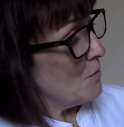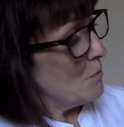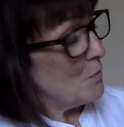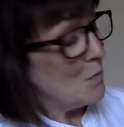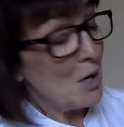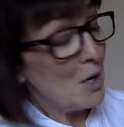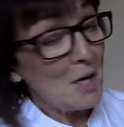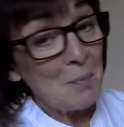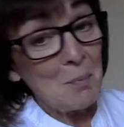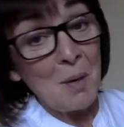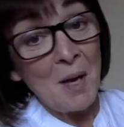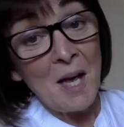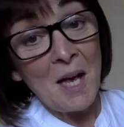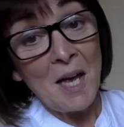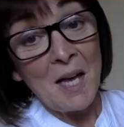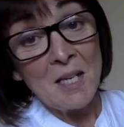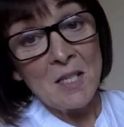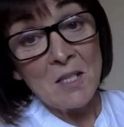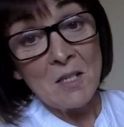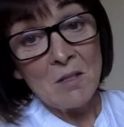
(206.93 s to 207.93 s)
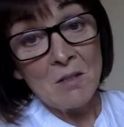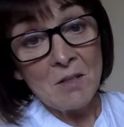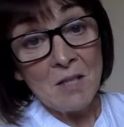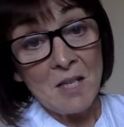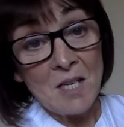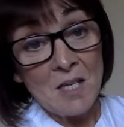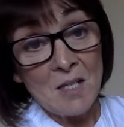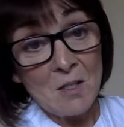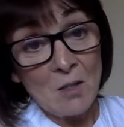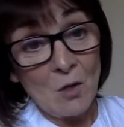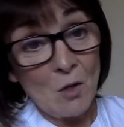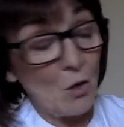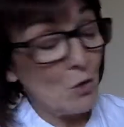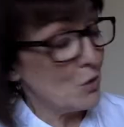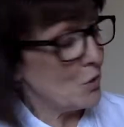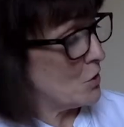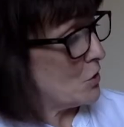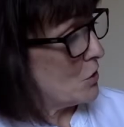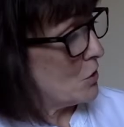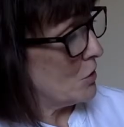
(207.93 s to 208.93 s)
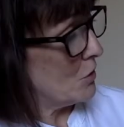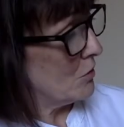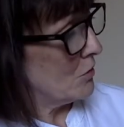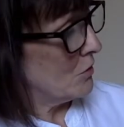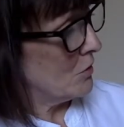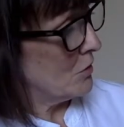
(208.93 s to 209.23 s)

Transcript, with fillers: My pet is lost.